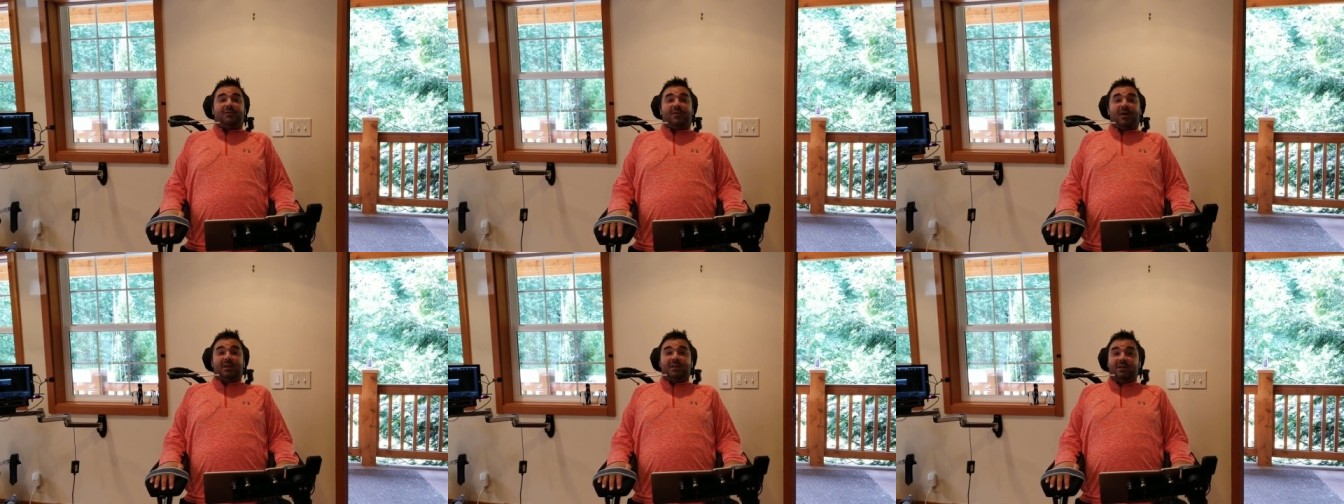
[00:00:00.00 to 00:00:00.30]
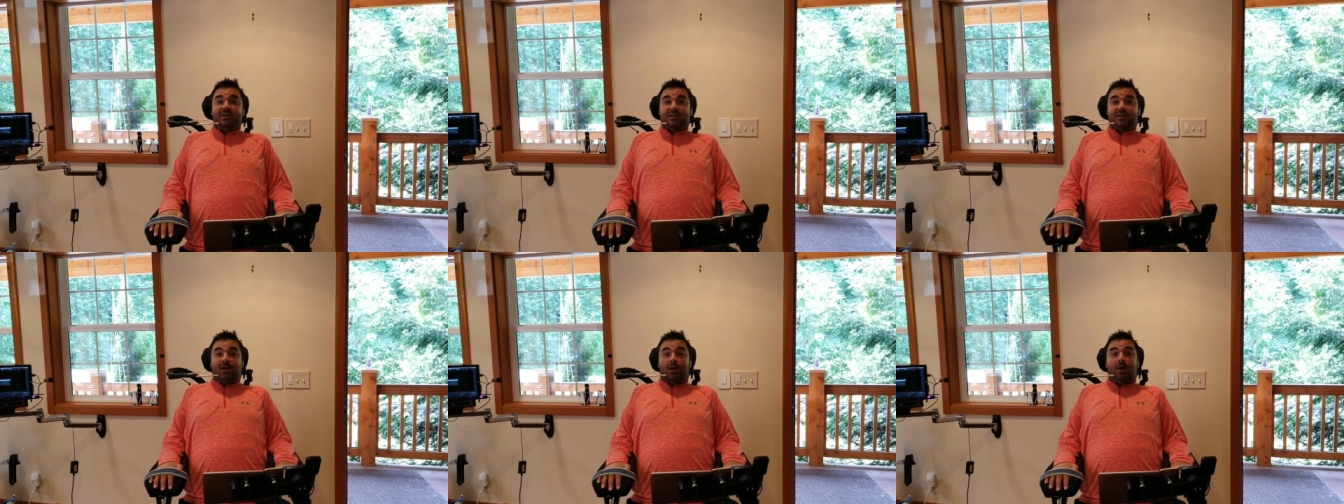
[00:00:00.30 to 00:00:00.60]
I
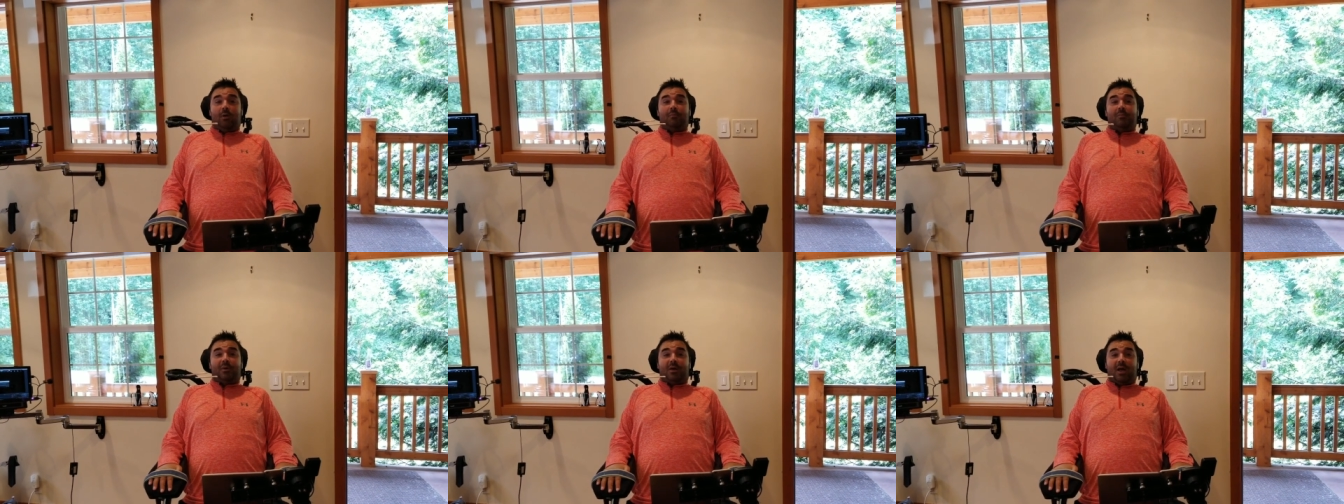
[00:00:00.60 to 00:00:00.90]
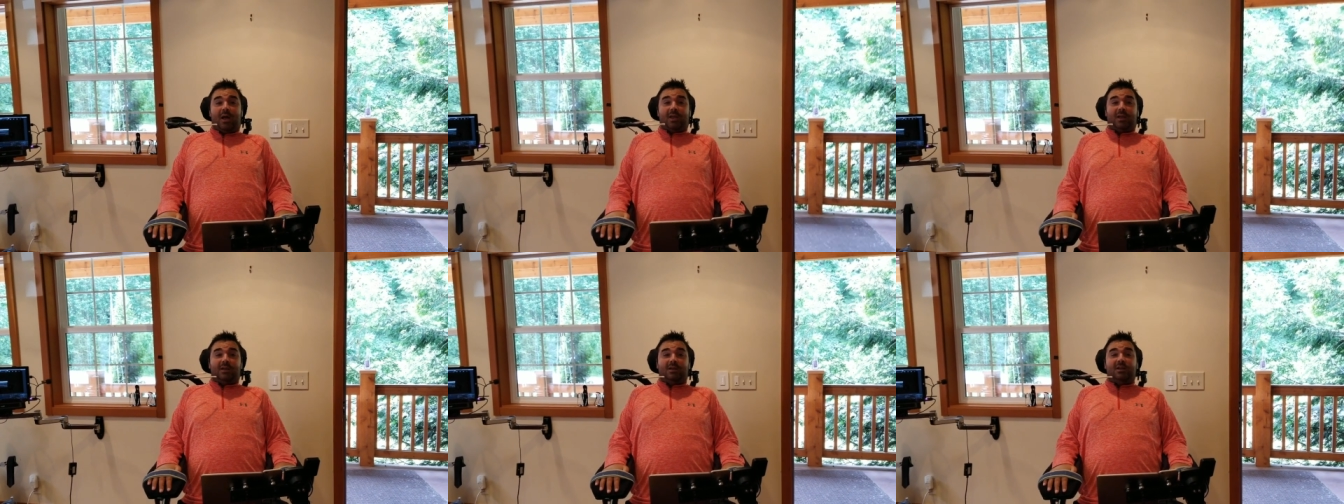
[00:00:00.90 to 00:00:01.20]
need help,
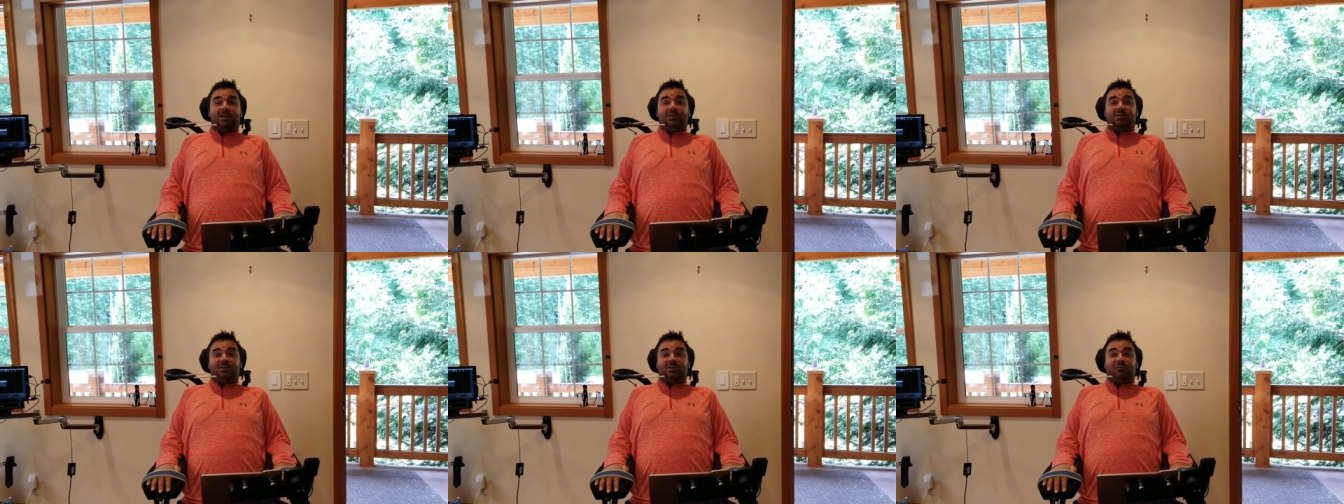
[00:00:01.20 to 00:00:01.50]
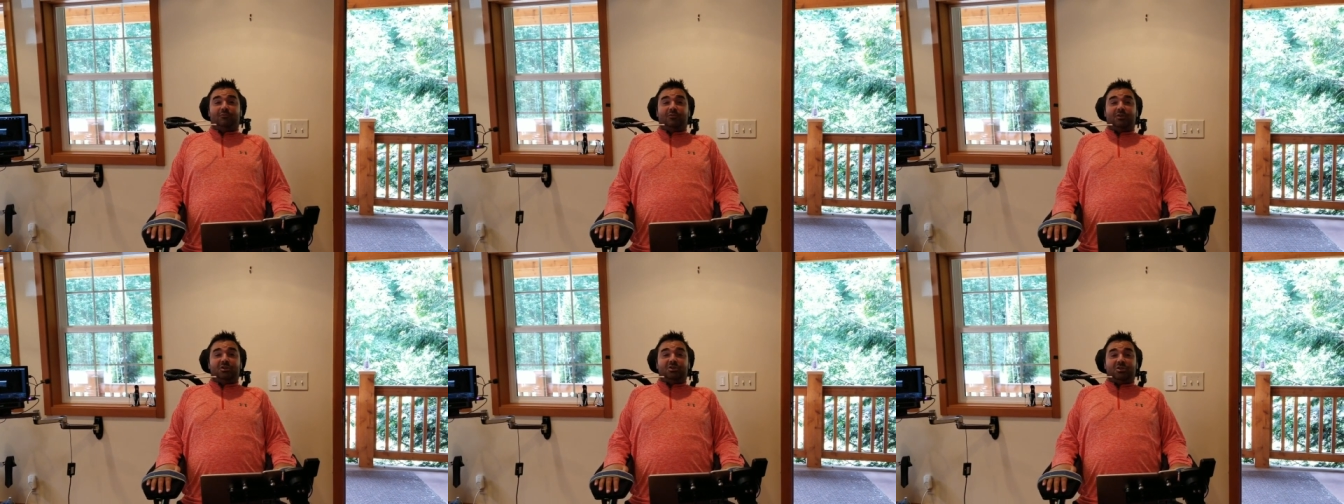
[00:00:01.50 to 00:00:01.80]
I can easily
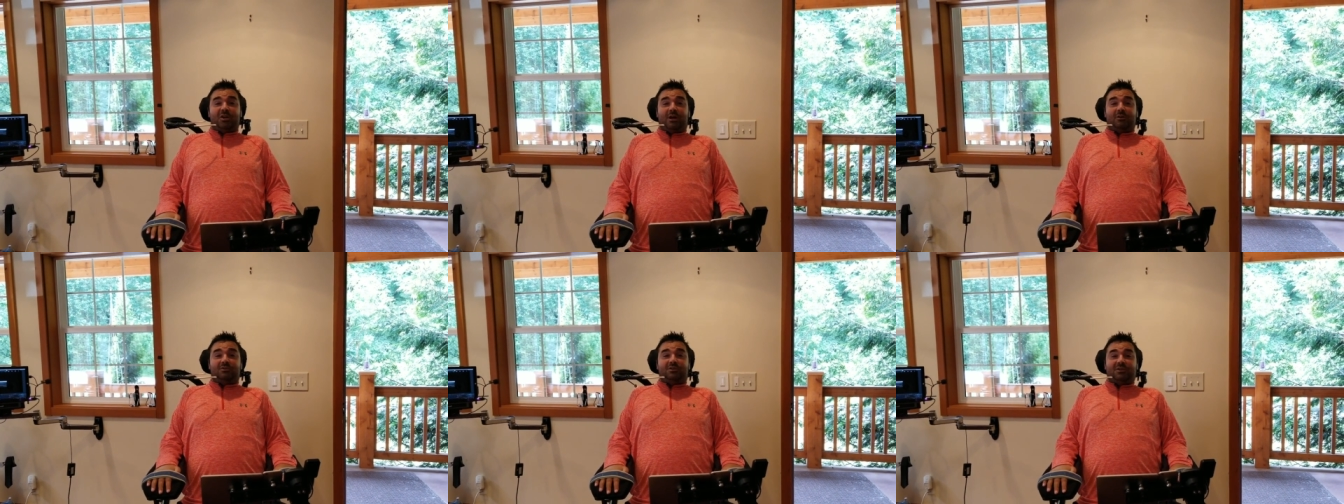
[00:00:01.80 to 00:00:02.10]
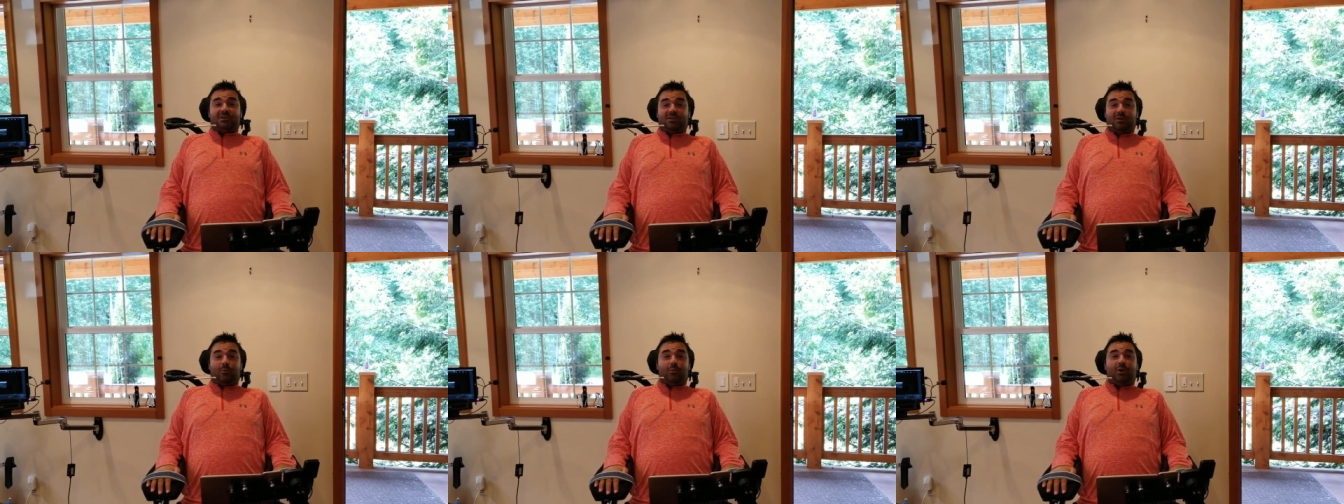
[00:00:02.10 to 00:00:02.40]
reach out to
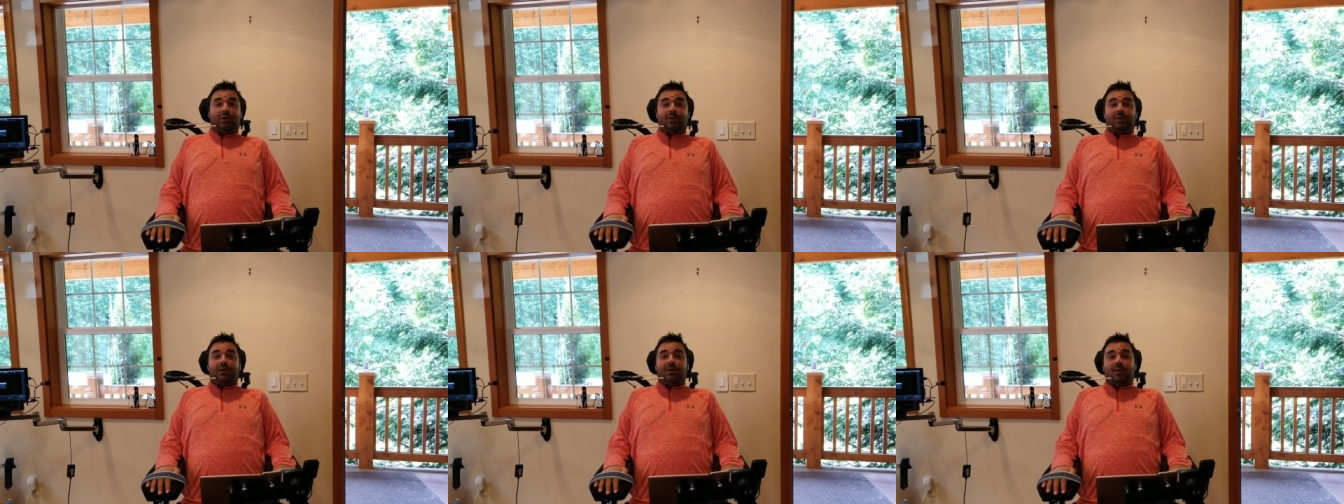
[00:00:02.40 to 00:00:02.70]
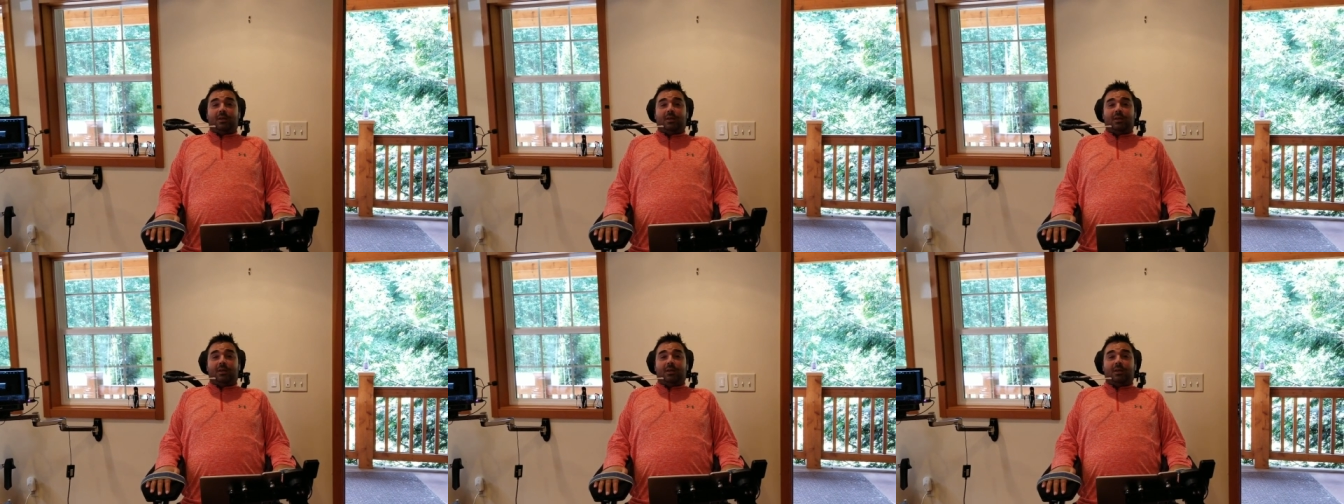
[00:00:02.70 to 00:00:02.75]
someone,